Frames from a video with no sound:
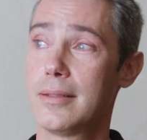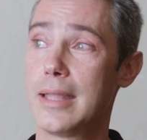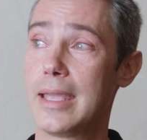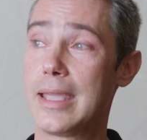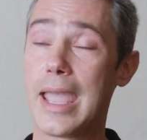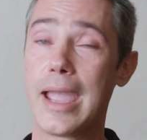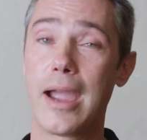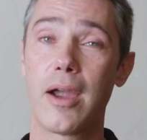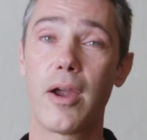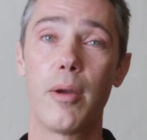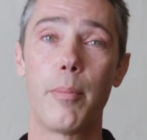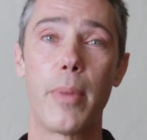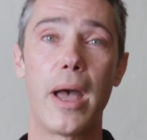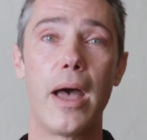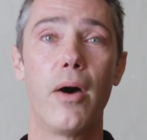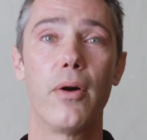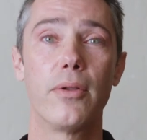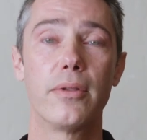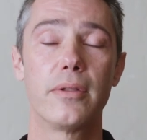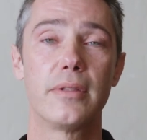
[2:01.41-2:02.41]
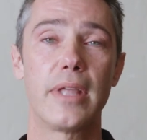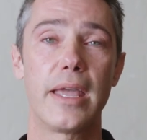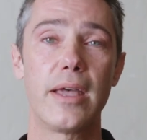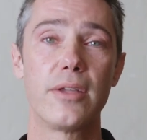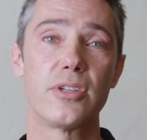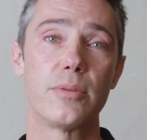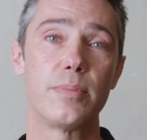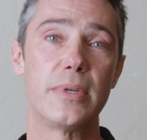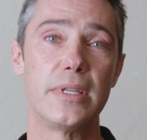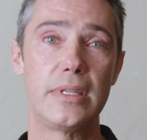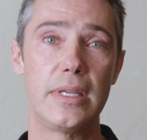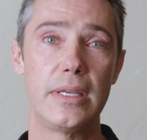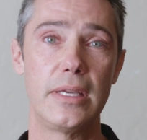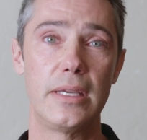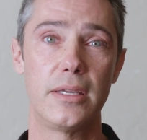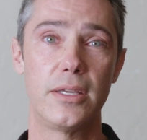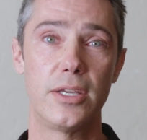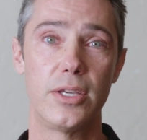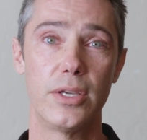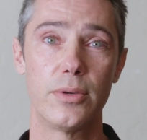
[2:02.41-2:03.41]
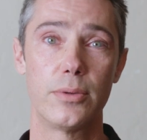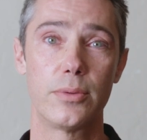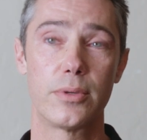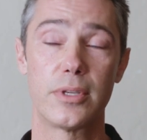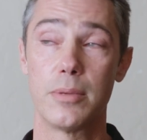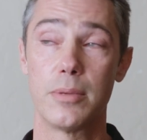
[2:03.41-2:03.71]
they care about the LGBTQ